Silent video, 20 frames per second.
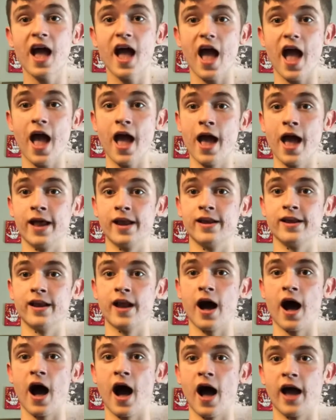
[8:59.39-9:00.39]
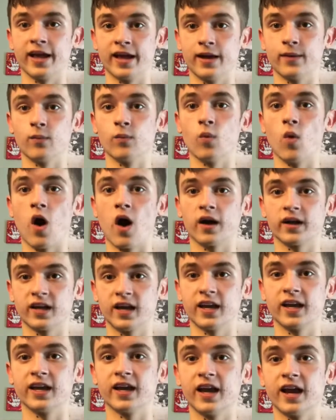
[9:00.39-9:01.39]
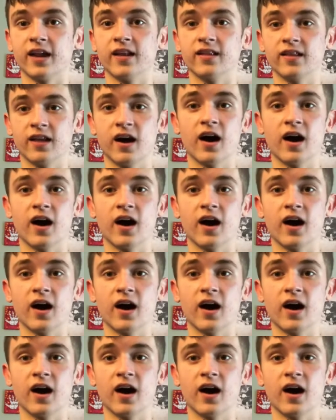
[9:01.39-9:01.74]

and I am walking in the.